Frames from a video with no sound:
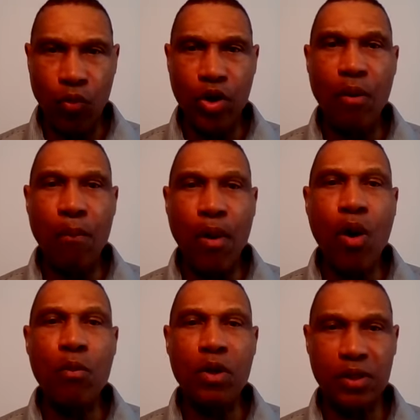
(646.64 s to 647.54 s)
real
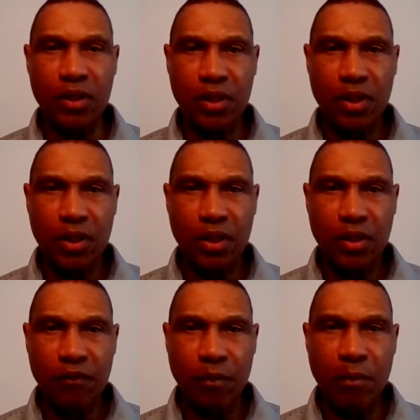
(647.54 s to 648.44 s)
moment
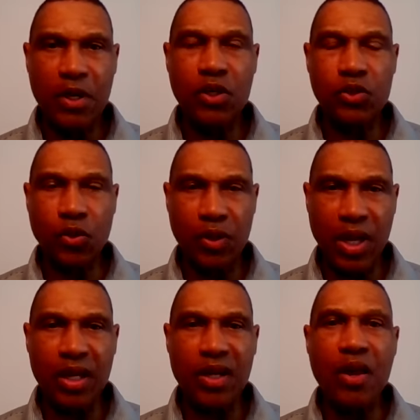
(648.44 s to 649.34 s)
for me so
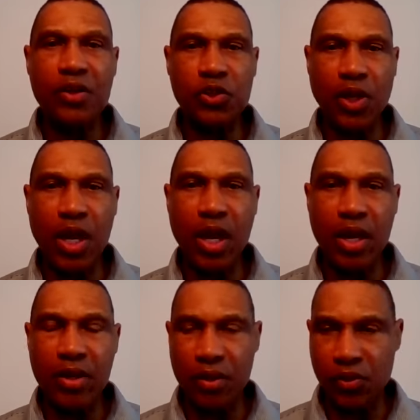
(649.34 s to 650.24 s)
they could
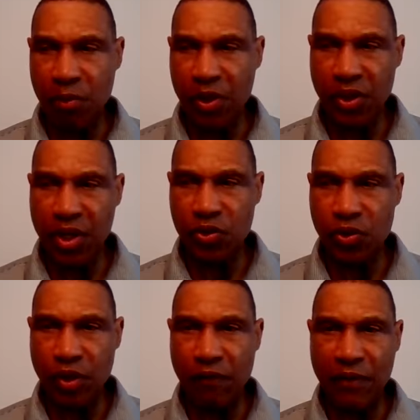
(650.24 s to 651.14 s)
understand some of the things
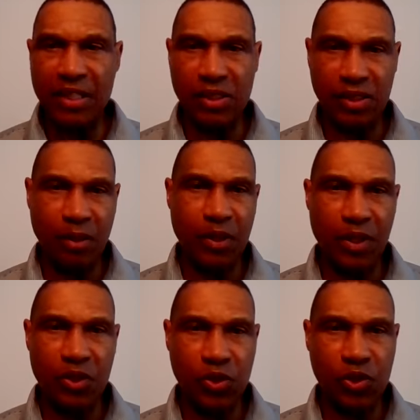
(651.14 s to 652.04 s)
that they're facing, some of
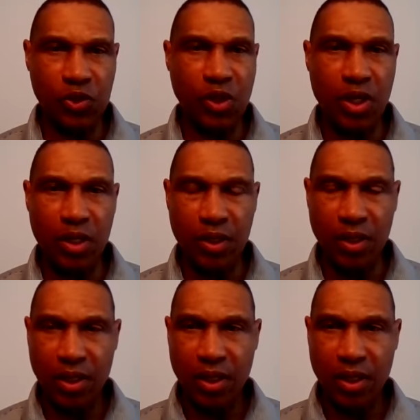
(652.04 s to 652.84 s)
the things they're seeing.